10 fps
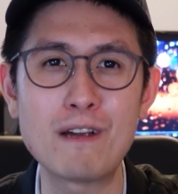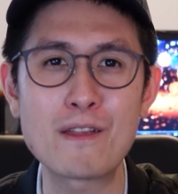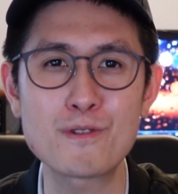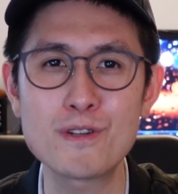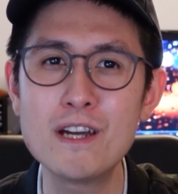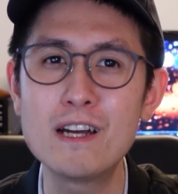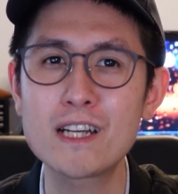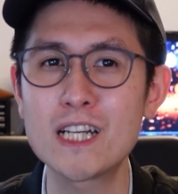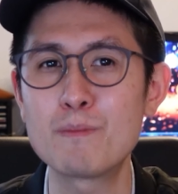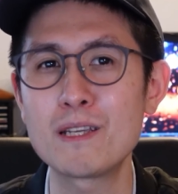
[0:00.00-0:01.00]
rather
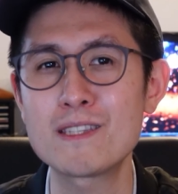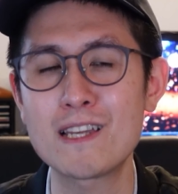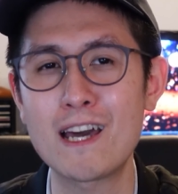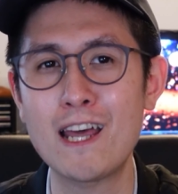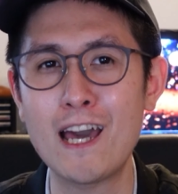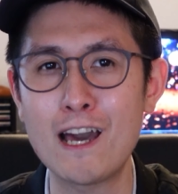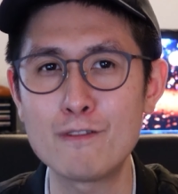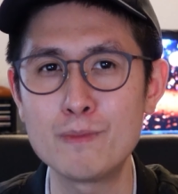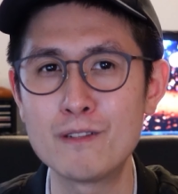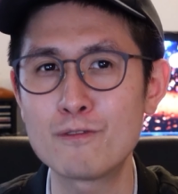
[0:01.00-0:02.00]
companies that
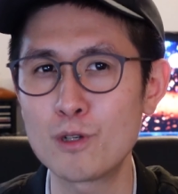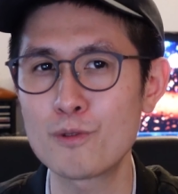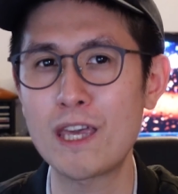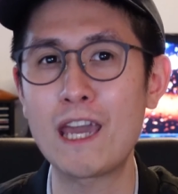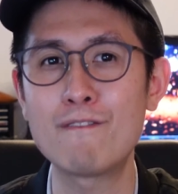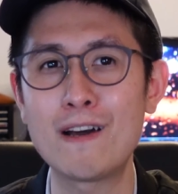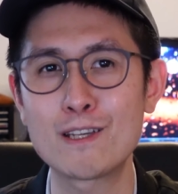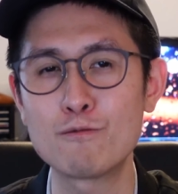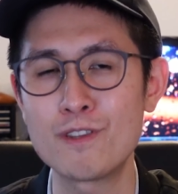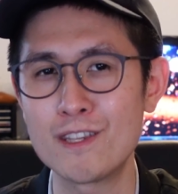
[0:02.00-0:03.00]
have a bit of growth and
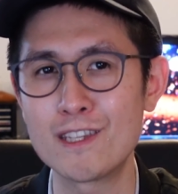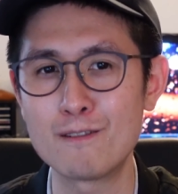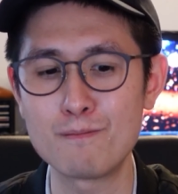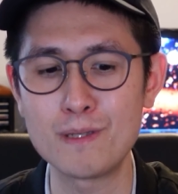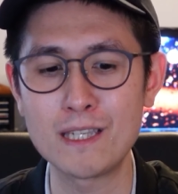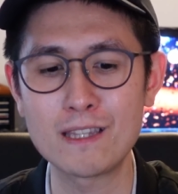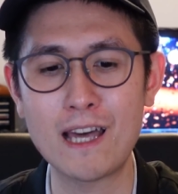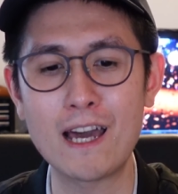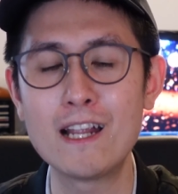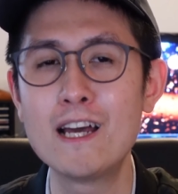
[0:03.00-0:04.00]
value within them, being
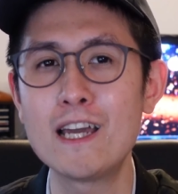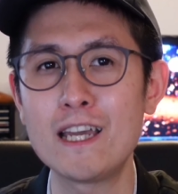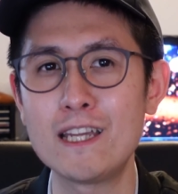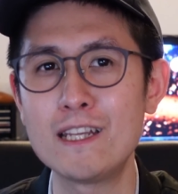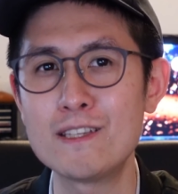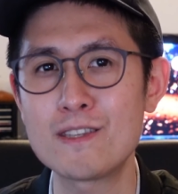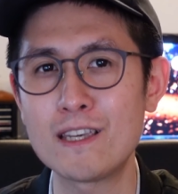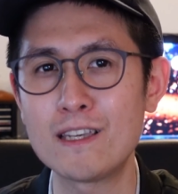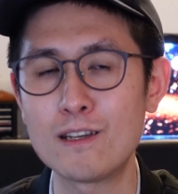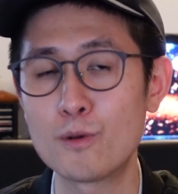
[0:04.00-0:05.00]
that it is
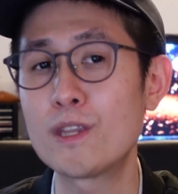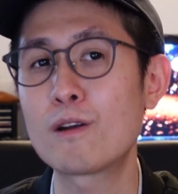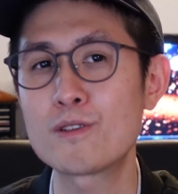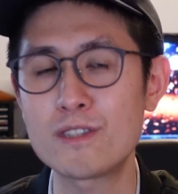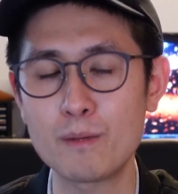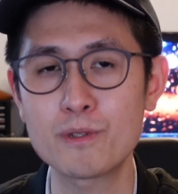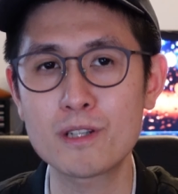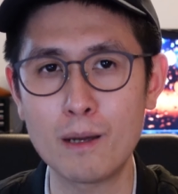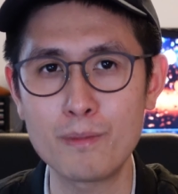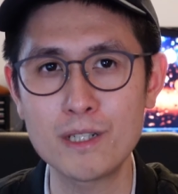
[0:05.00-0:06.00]
a, or they are stable
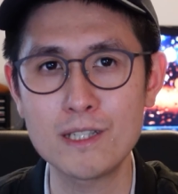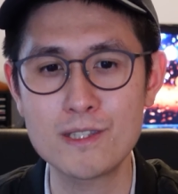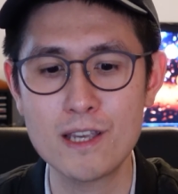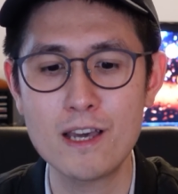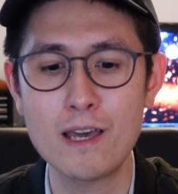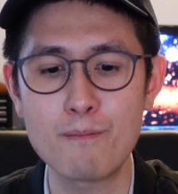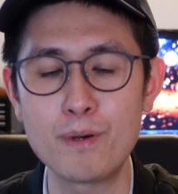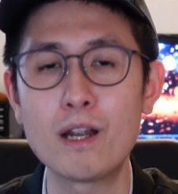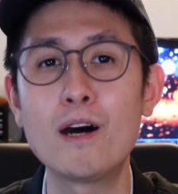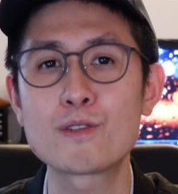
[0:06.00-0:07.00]
companies
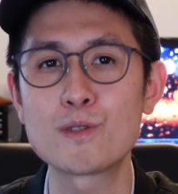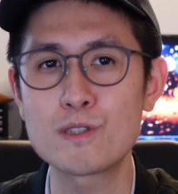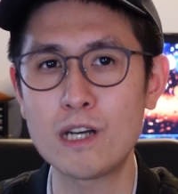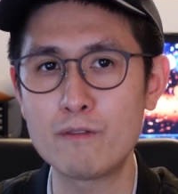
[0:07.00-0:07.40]
but also still